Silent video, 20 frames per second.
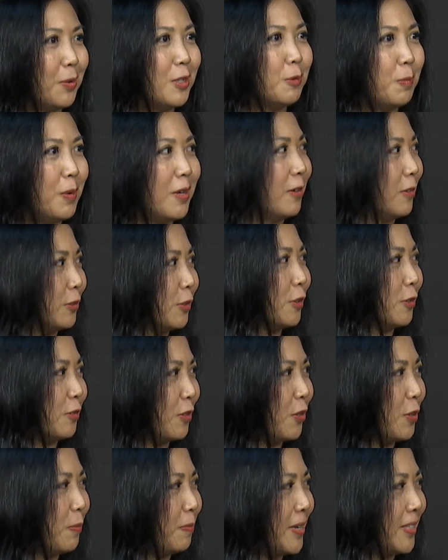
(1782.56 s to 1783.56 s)
So it's been also a
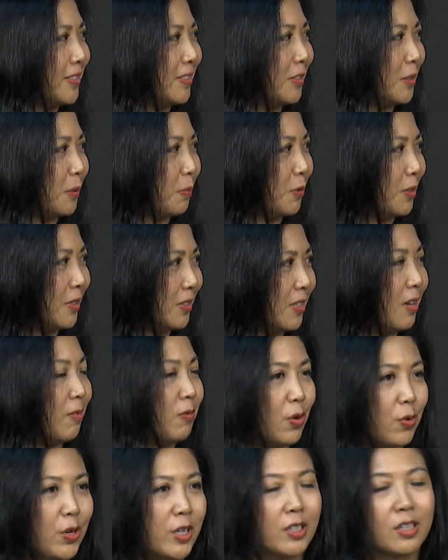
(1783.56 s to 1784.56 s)
very pleasant surprise and
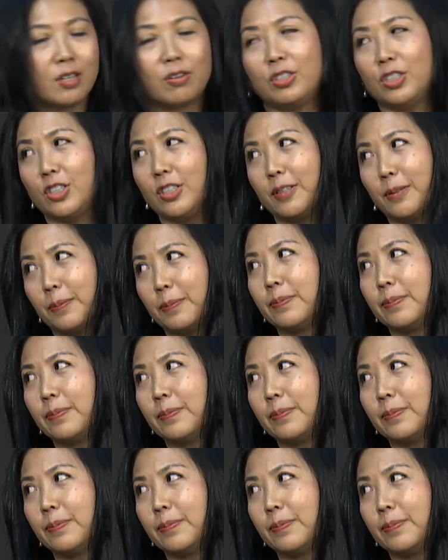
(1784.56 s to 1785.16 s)
very encouraging.